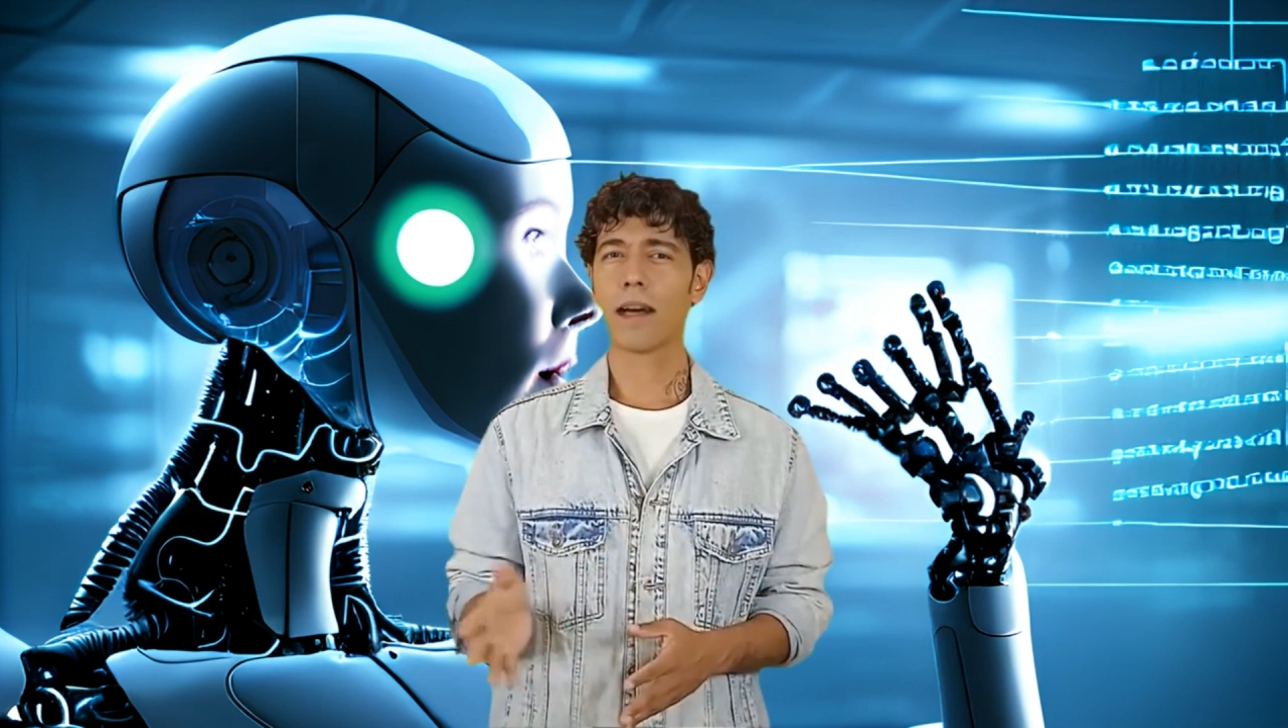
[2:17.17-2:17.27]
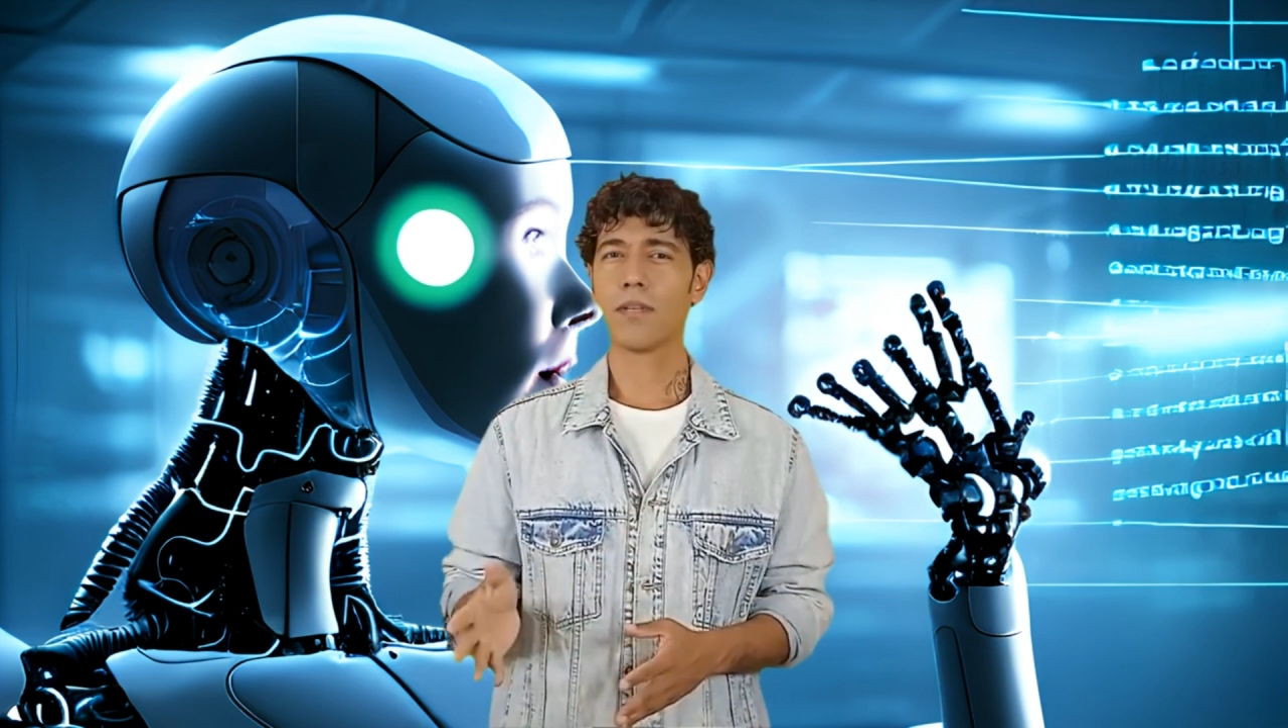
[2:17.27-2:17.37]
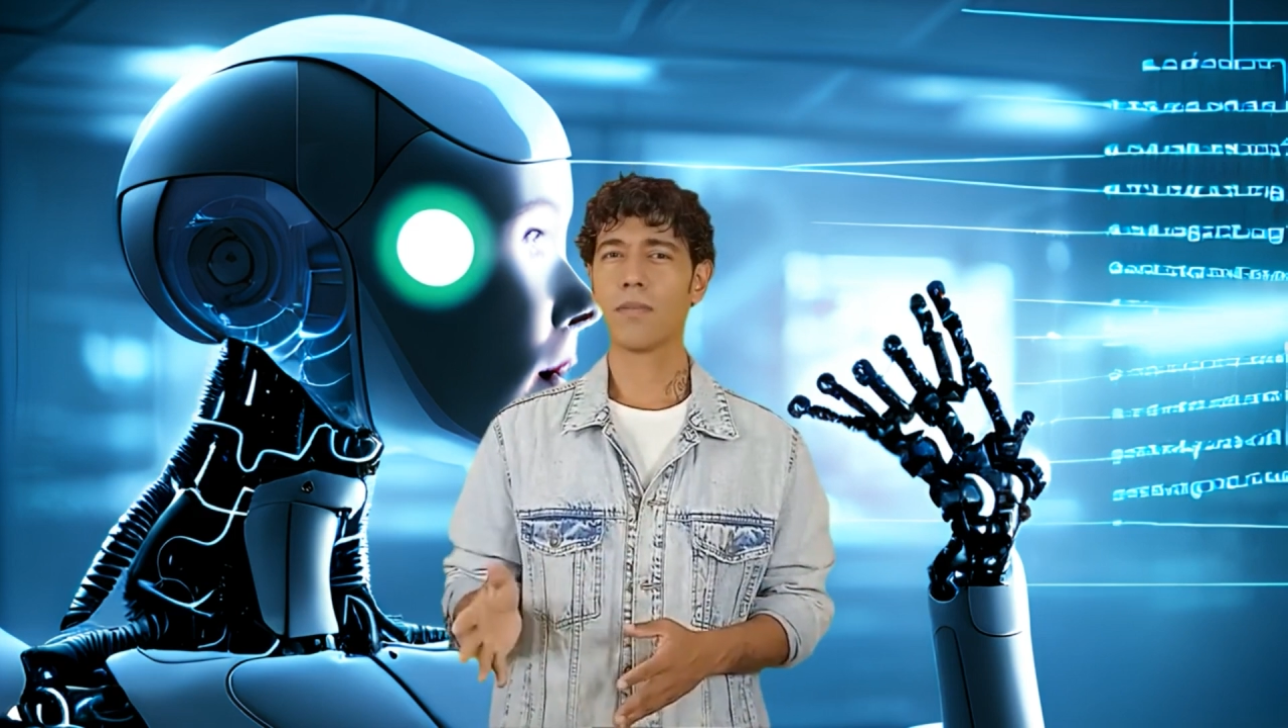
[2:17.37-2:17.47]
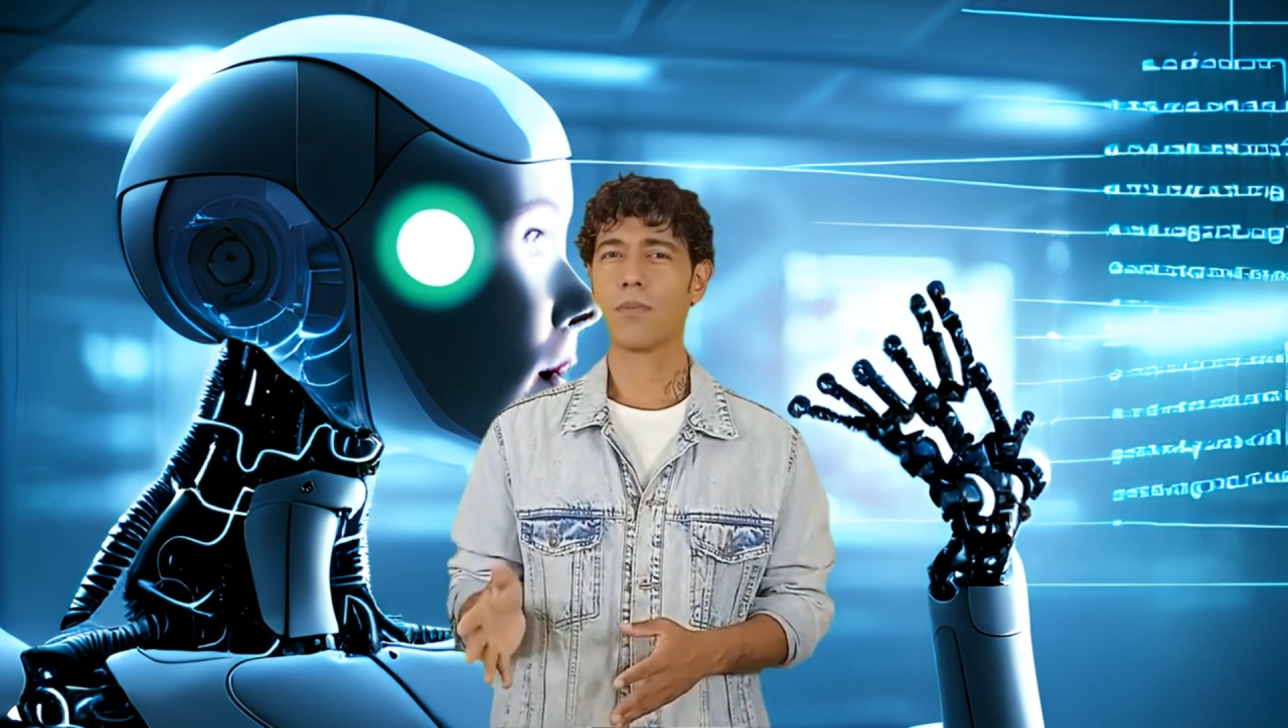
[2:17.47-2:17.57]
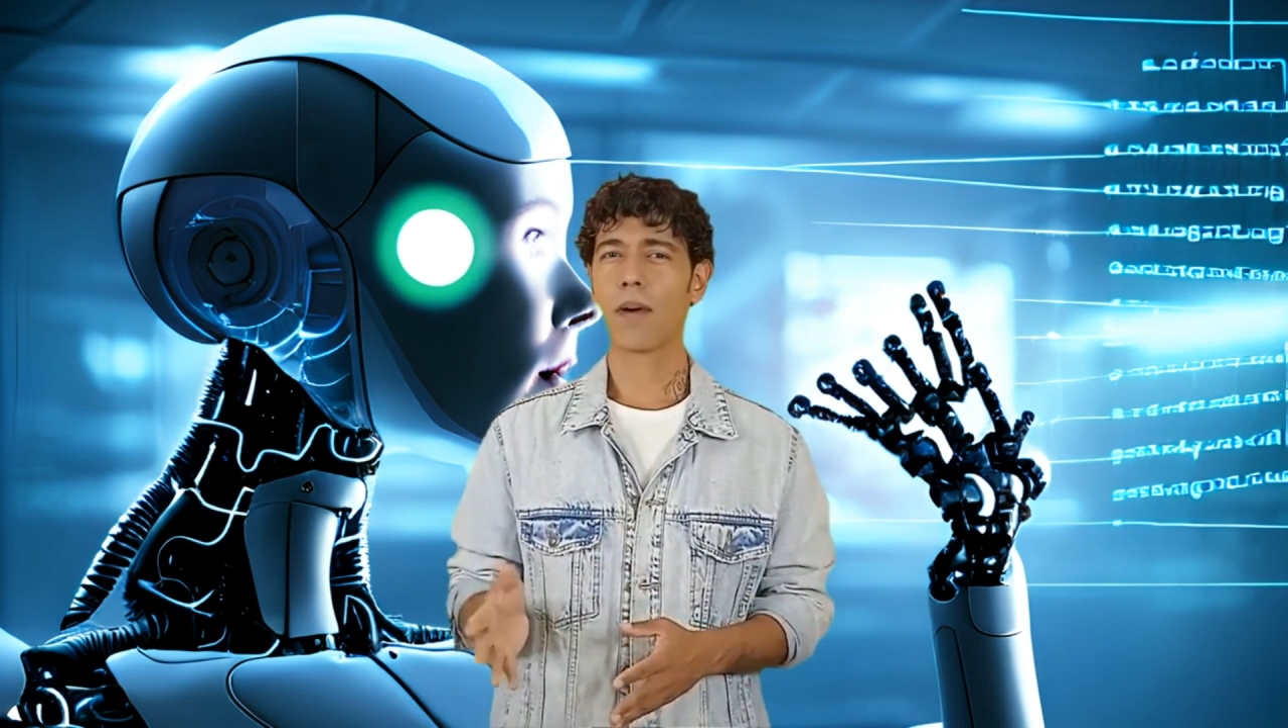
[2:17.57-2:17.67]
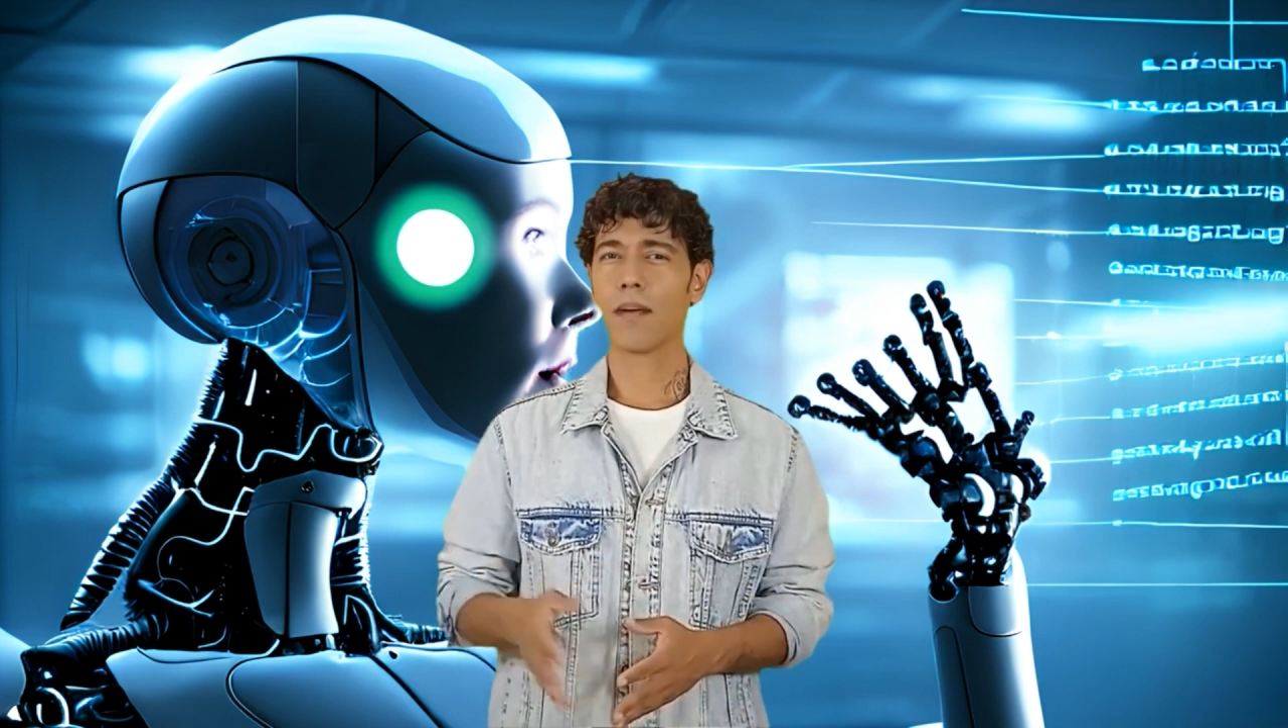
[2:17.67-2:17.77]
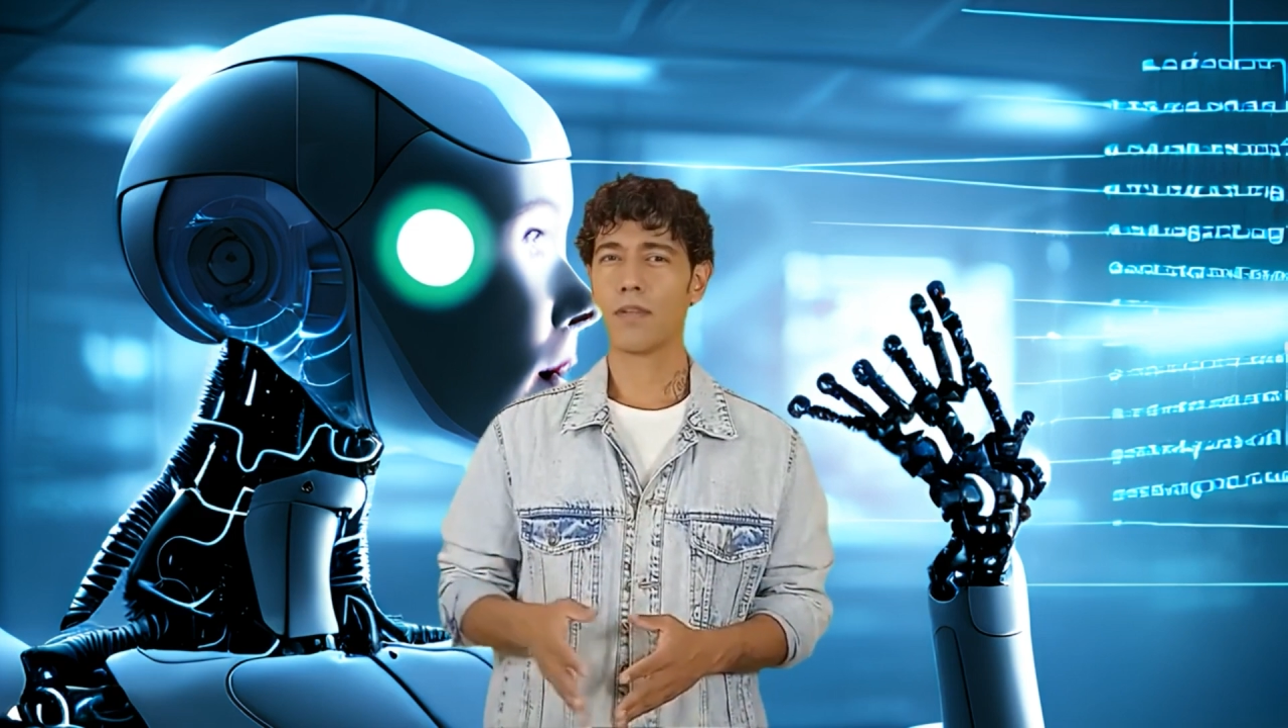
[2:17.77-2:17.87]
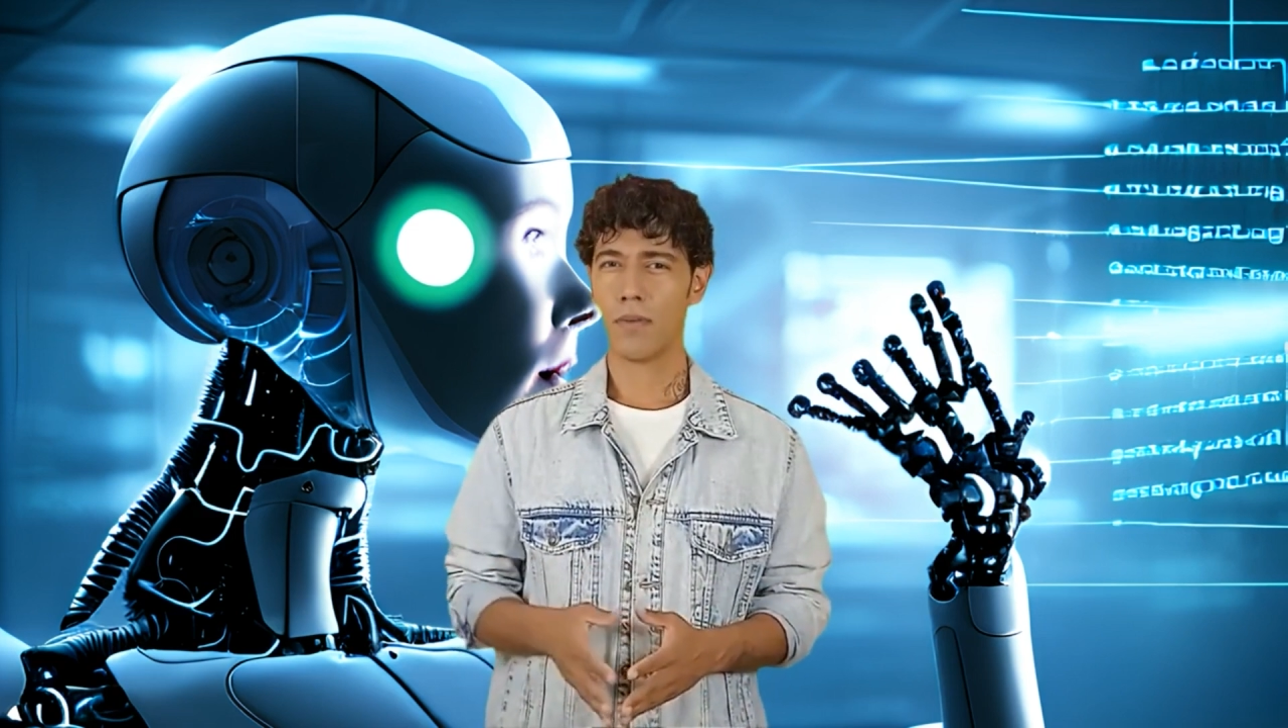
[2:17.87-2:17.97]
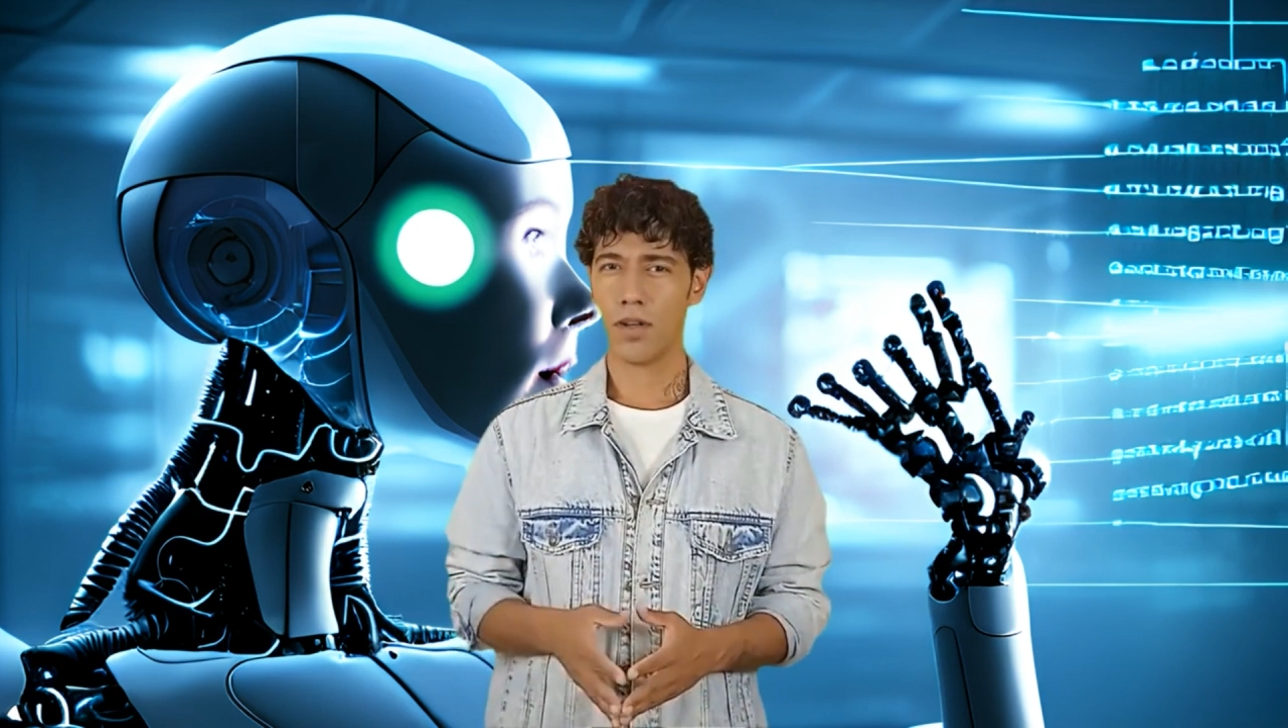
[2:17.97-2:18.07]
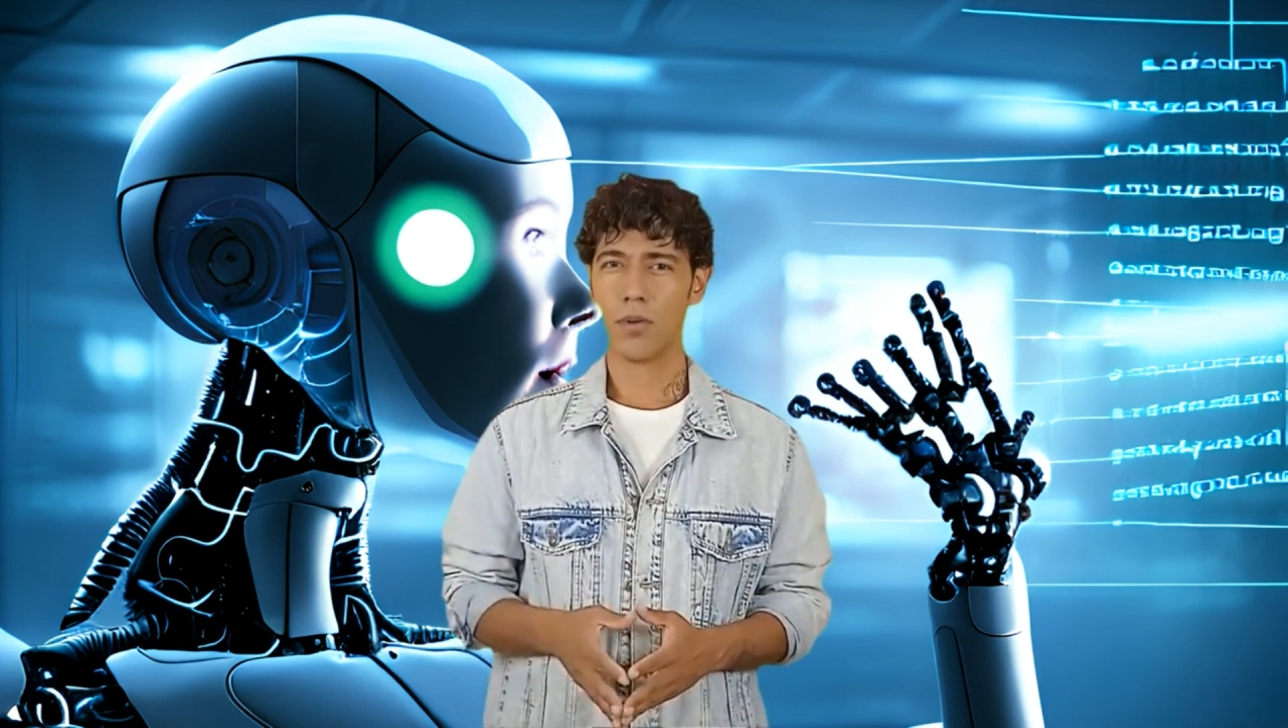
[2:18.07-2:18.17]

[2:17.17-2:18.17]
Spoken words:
and subscribe to the